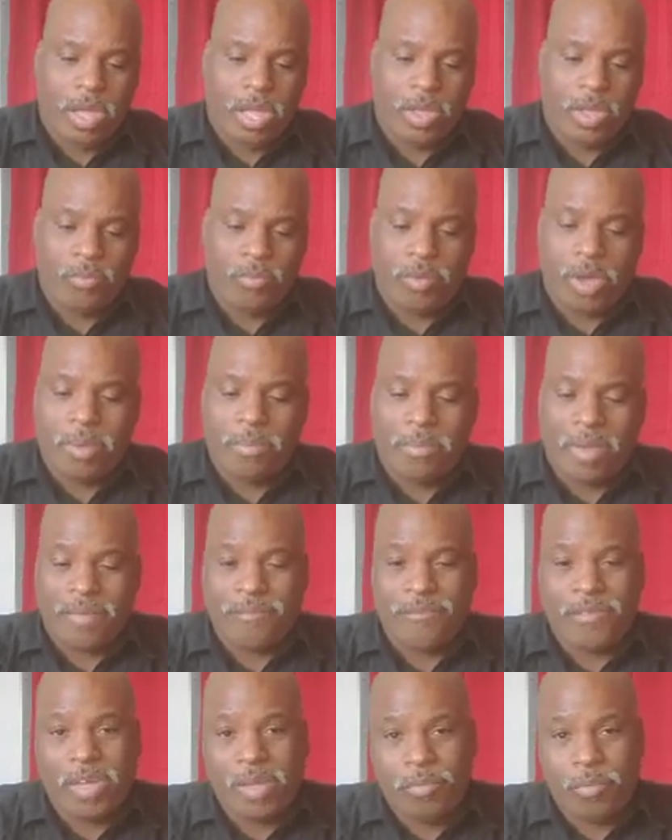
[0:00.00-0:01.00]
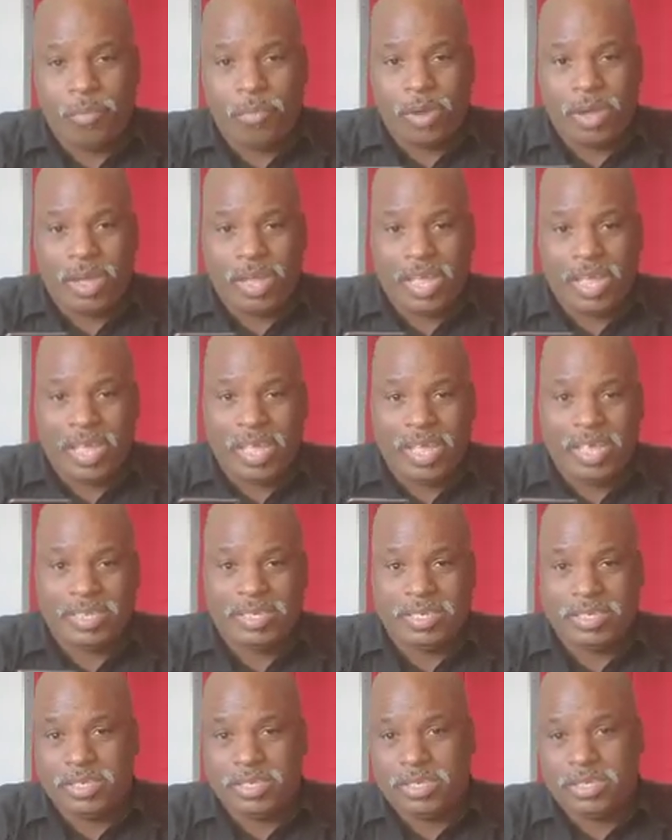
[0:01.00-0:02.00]
And one of my favorite one
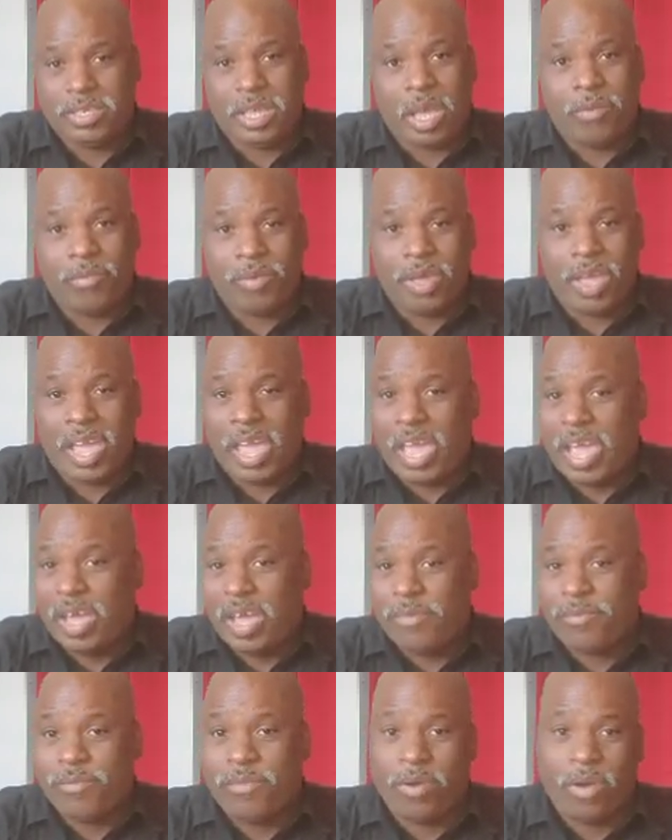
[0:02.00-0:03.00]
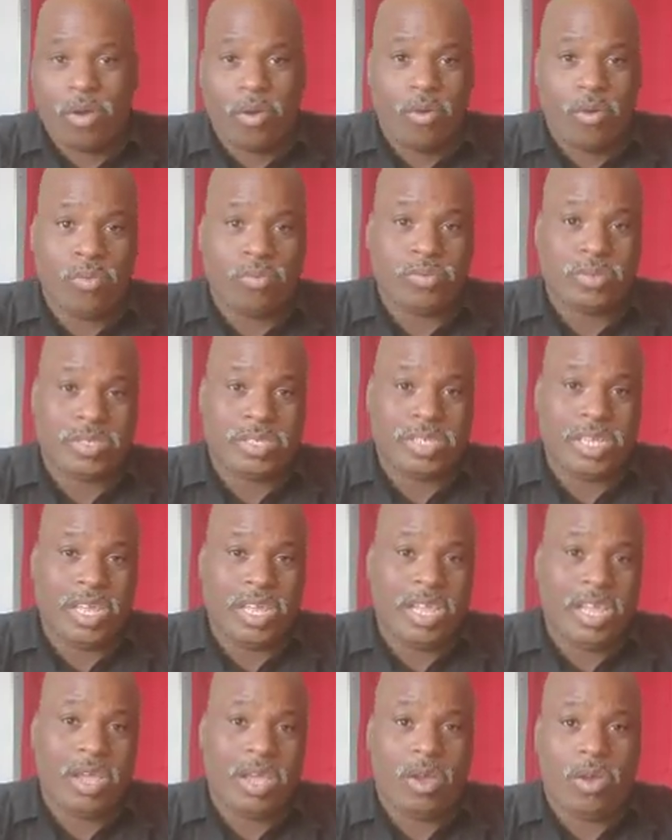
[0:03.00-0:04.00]
is software
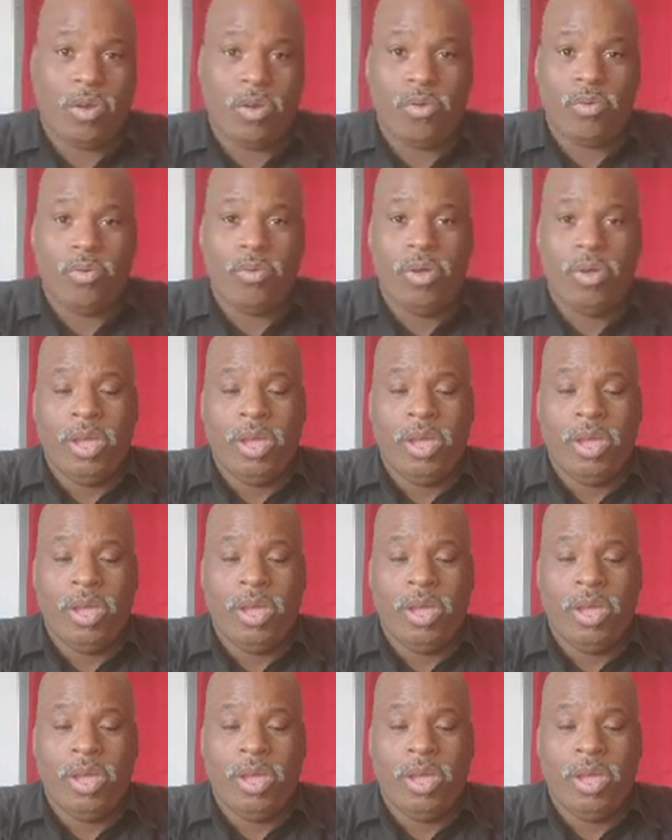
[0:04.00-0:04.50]
FOCOS.